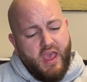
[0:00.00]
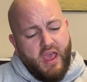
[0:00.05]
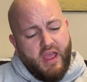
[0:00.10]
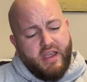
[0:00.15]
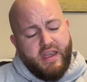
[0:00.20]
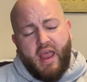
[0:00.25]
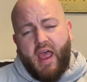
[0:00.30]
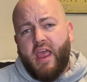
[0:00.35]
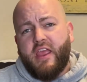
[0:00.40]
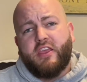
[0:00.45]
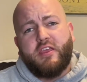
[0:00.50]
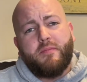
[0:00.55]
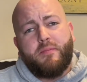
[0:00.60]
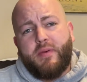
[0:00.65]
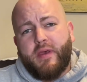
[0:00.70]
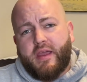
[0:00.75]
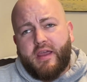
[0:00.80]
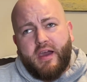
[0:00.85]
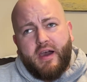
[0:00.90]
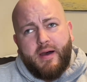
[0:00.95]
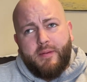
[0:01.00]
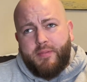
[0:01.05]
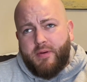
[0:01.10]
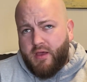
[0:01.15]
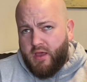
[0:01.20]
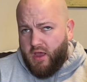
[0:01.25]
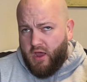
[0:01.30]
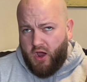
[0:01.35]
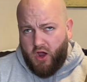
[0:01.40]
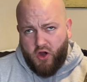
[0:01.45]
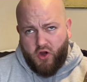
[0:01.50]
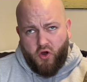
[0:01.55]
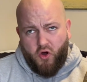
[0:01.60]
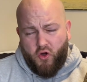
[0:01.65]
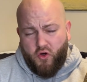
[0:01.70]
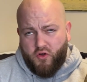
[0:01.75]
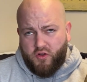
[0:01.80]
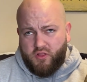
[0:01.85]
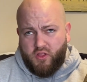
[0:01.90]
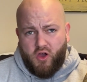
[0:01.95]
Now you can pick up a
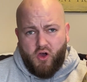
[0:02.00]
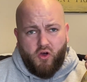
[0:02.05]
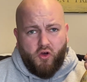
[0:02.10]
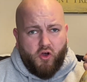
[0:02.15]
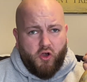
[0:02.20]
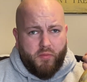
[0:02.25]
Coral Glow or